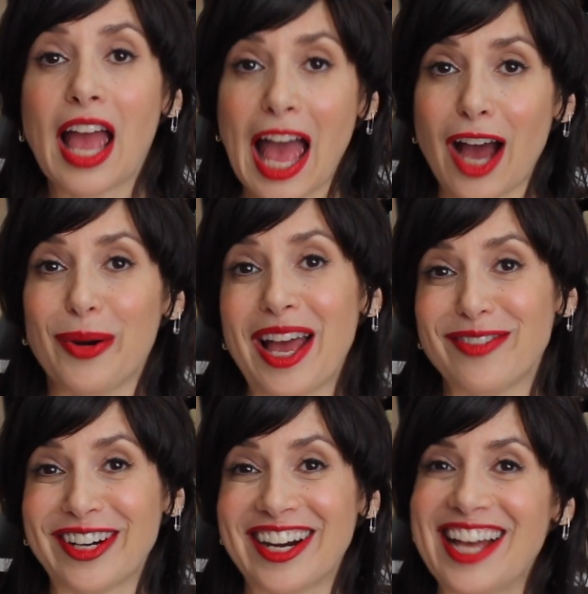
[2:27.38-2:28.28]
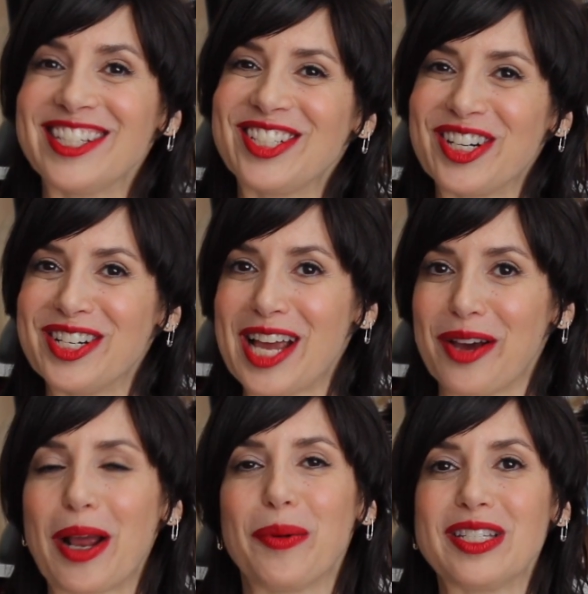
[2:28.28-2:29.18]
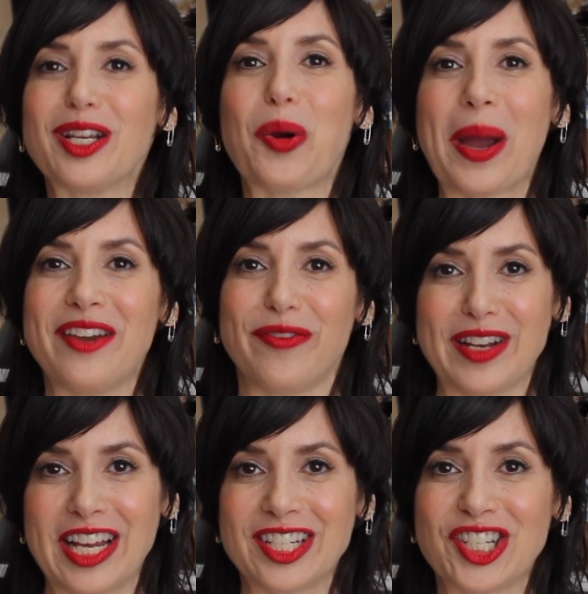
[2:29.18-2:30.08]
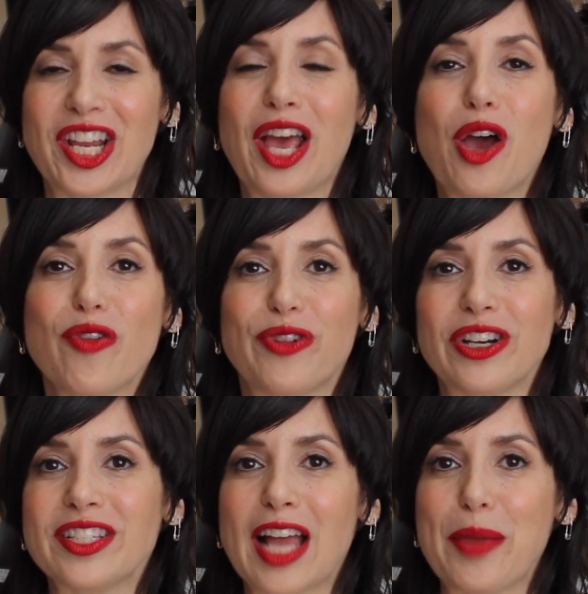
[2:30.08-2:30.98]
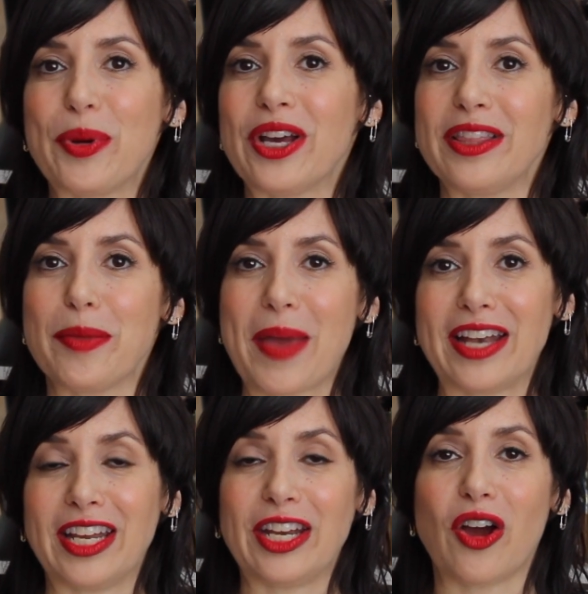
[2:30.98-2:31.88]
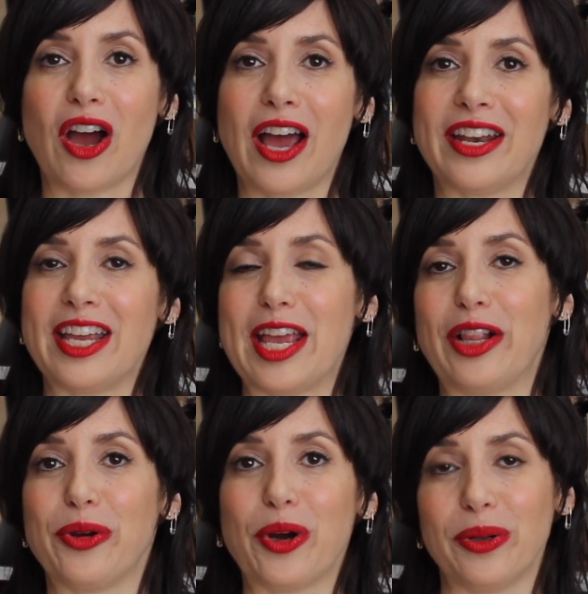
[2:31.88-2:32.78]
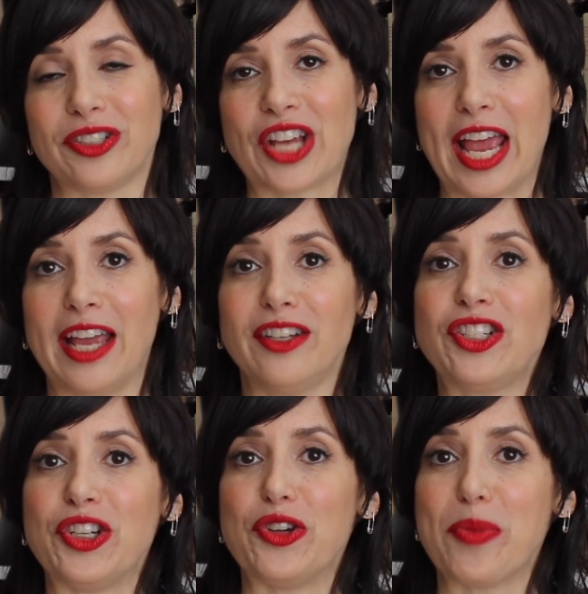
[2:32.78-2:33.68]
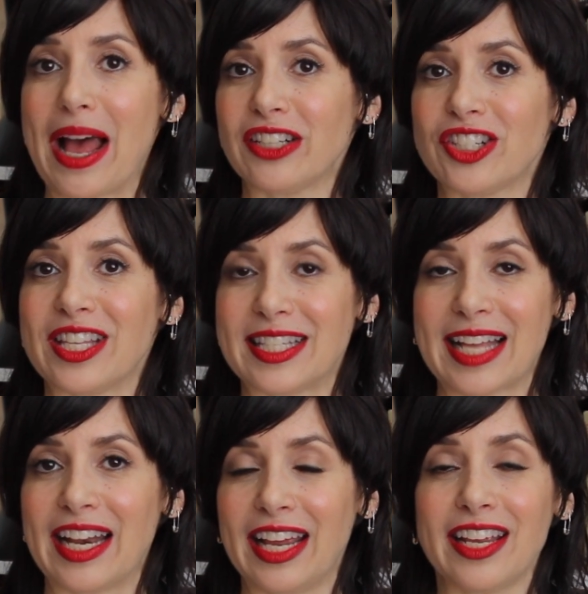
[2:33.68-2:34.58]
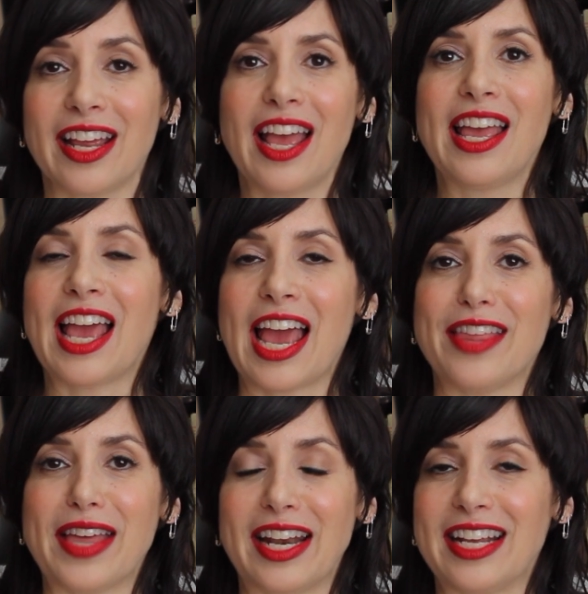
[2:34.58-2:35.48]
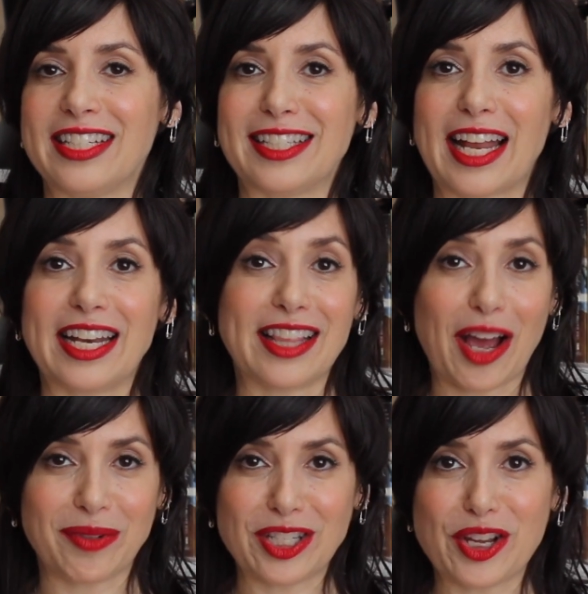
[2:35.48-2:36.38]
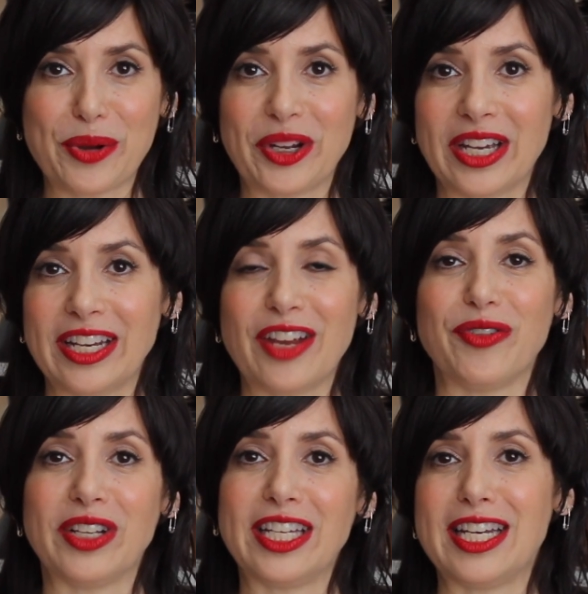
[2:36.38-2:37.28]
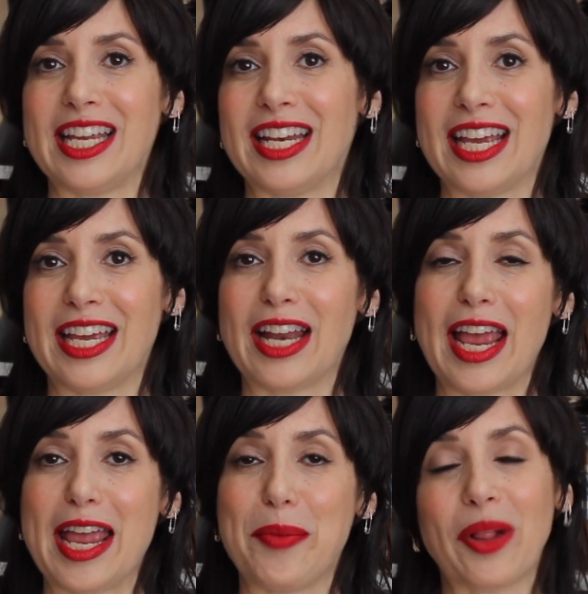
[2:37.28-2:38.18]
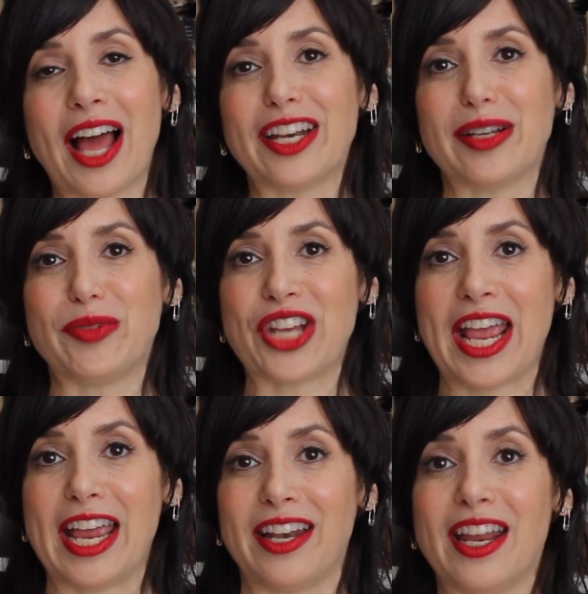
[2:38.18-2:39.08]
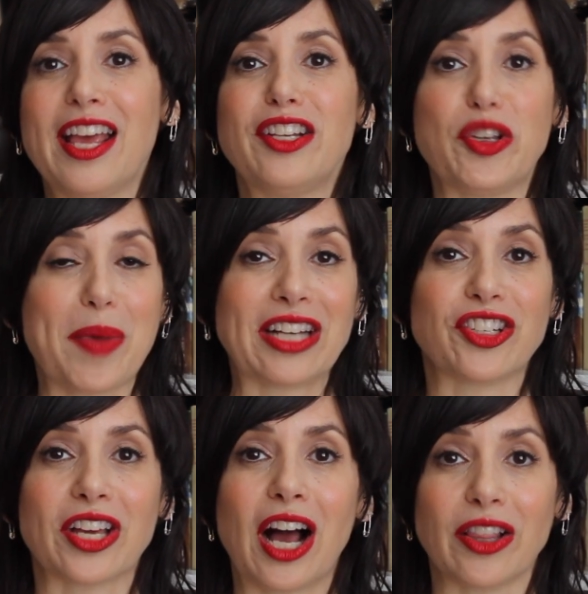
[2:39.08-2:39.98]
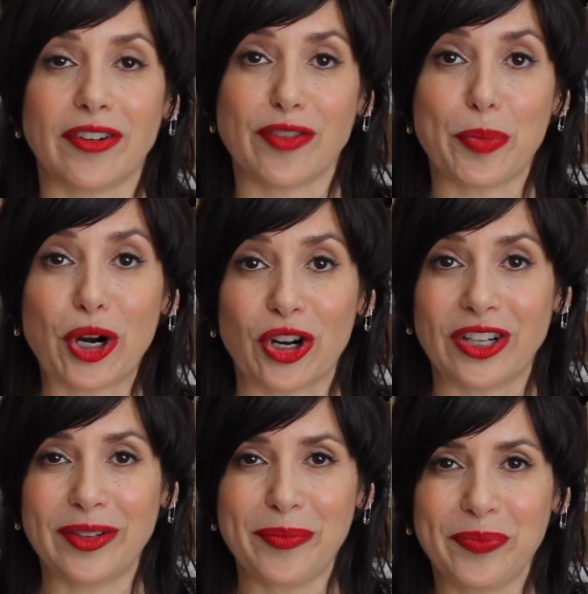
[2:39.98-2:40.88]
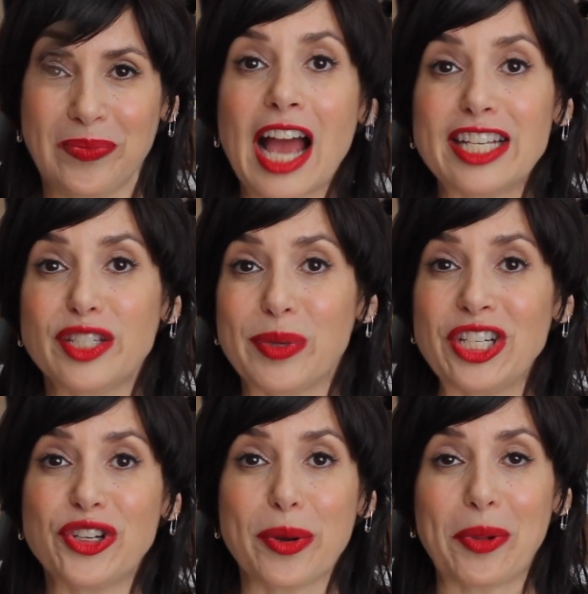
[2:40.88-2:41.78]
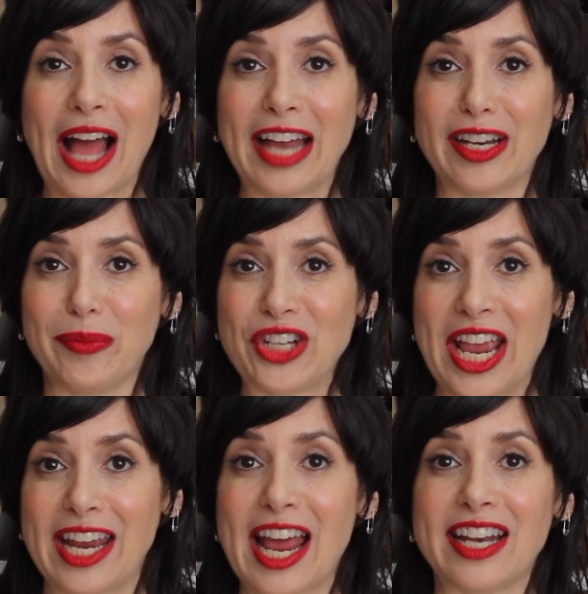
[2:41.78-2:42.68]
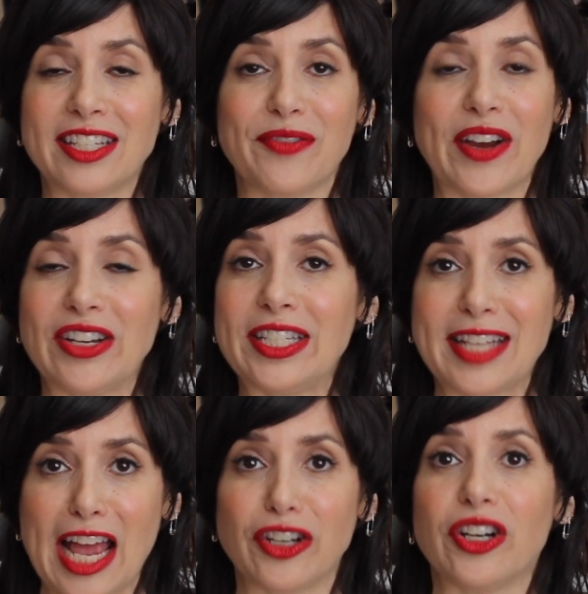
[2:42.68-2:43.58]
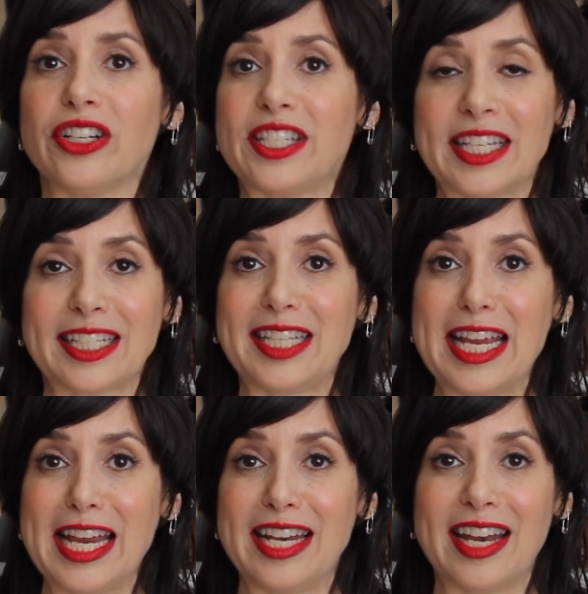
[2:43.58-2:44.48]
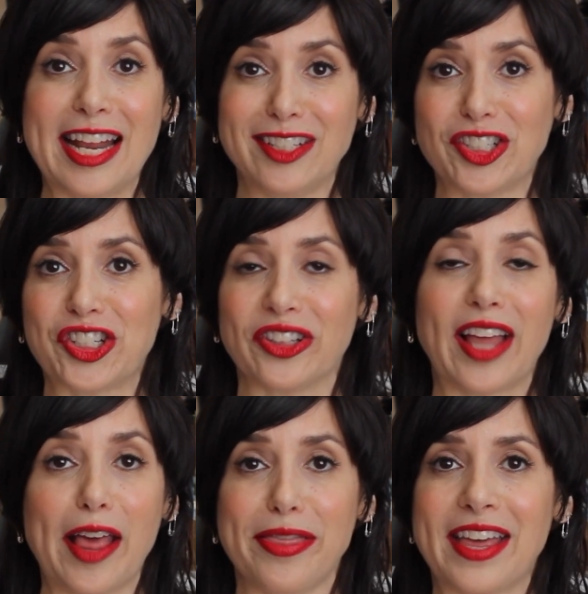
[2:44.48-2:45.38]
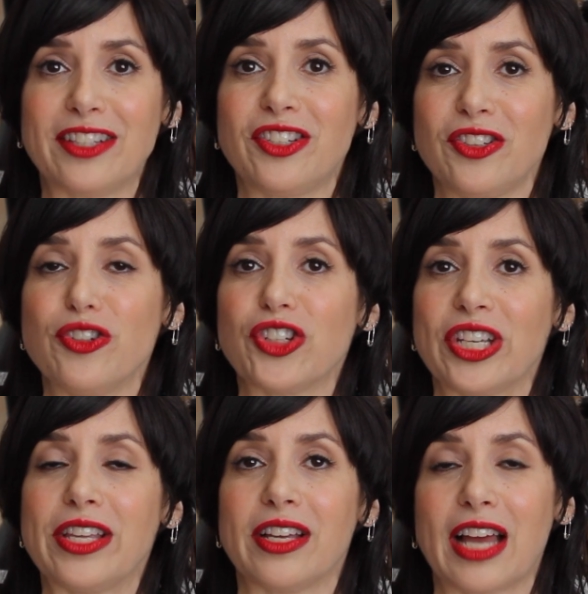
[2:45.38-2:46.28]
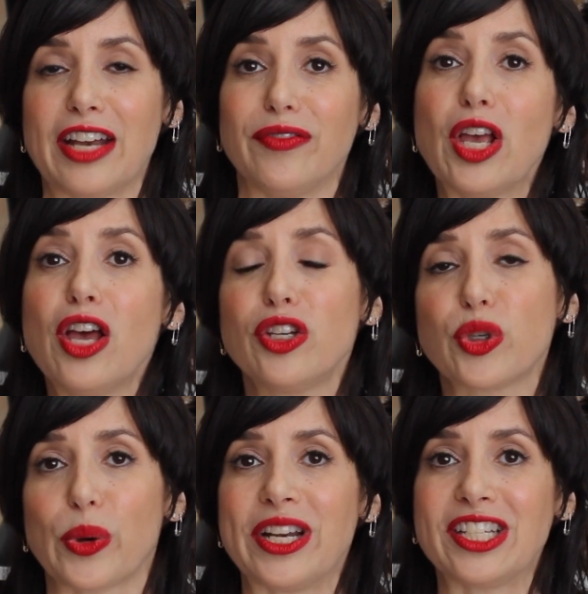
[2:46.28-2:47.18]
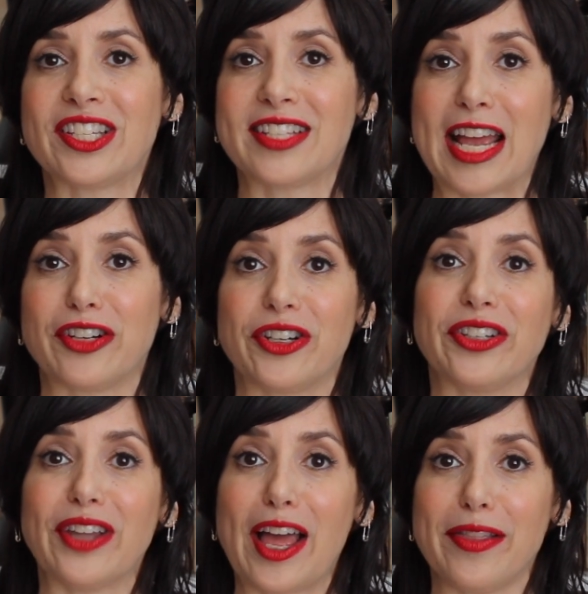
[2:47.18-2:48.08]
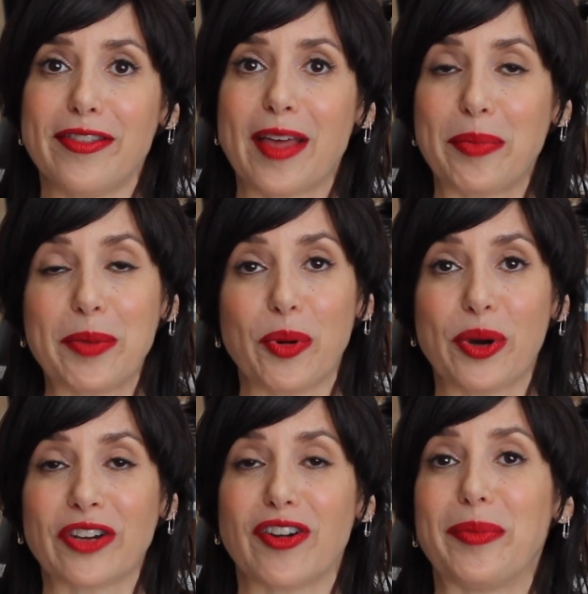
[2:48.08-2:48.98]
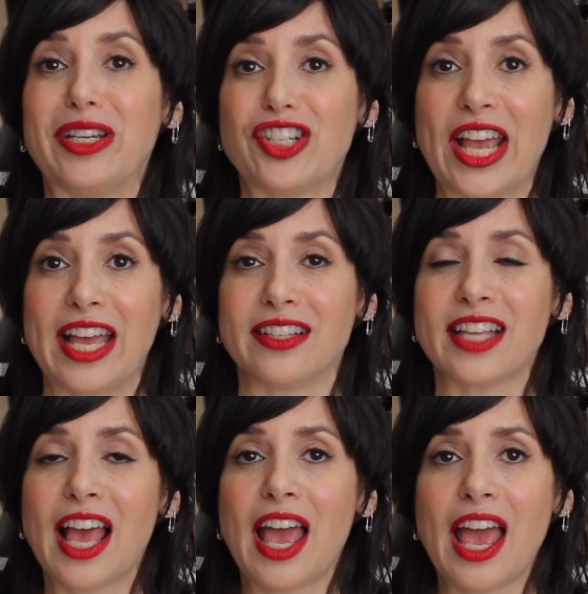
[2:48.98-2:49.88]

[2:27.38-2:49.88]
However, as it turned out, I wasn't quite finished. First, I put the pendant on a yellow gold chain to match the setting, and then I decided that was no good. It really needed a platinum chain to match the color of the pearl. I switched to a platinum chain at a very standard 16-inch length. That's usually the kind of shortest standard length that people work from in chains.